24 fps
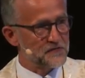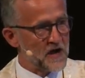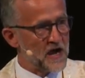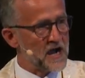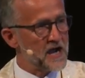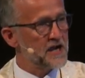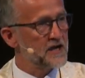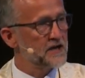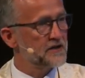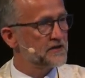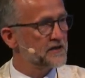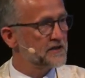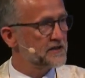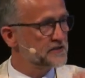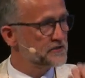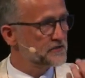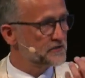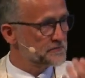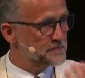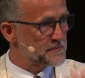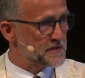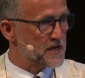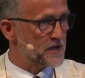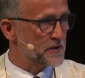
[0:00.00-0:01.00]
Fire
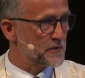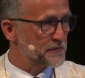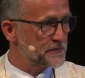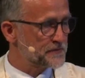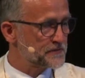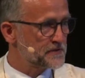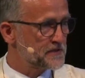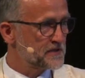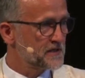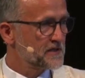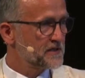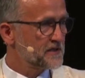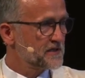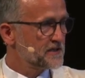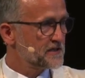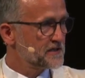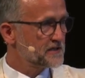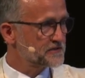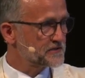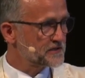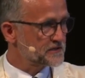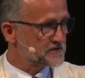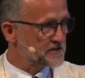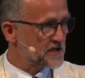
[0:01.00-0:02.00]
in your mouth
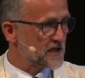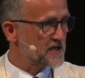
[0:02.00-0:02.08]
is the